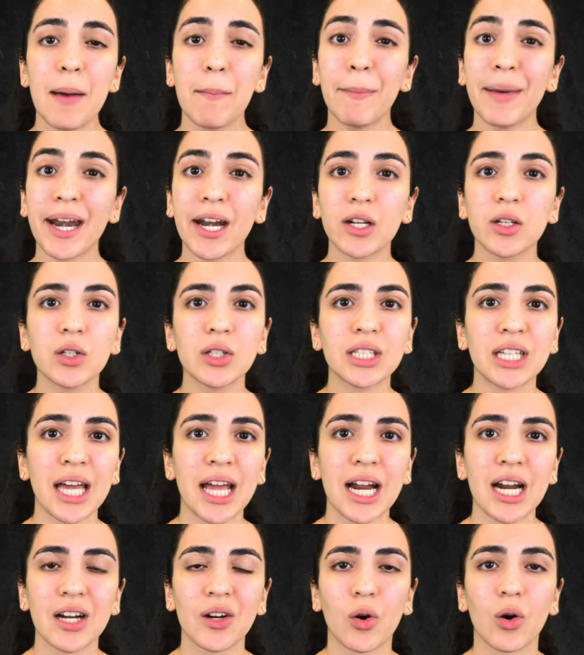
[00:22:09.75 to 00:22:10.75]
medical
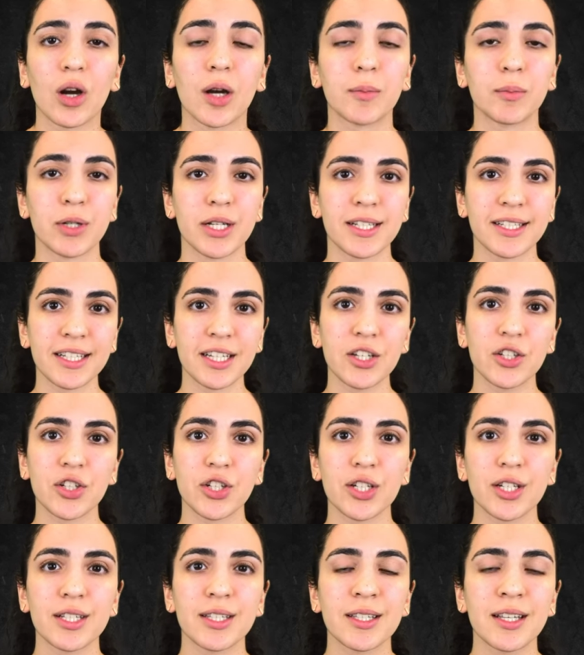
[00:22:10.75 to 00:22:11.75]
care or
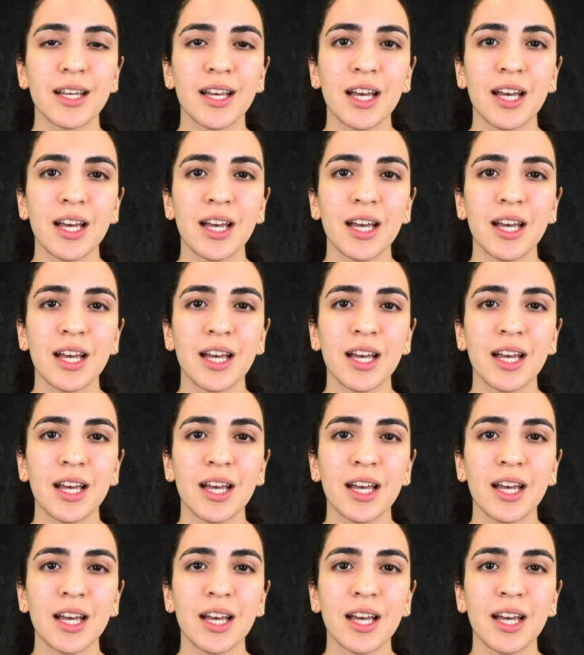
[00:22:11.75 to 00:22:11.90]
procedures,